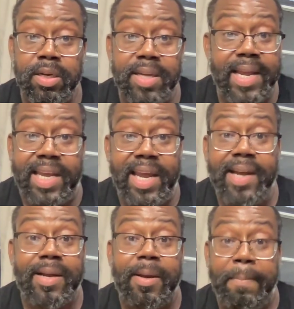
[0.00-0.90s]
They
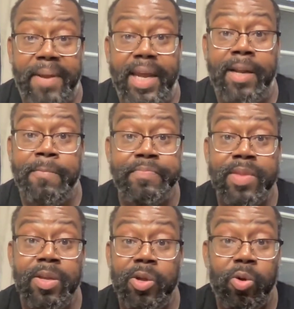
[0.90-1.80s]
can't compete
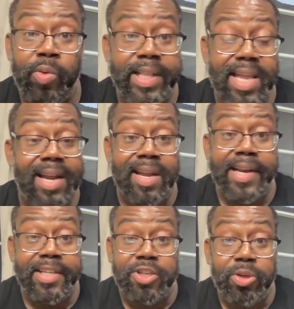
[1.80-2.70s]
with that
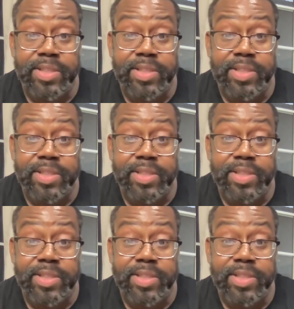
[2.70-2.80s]
92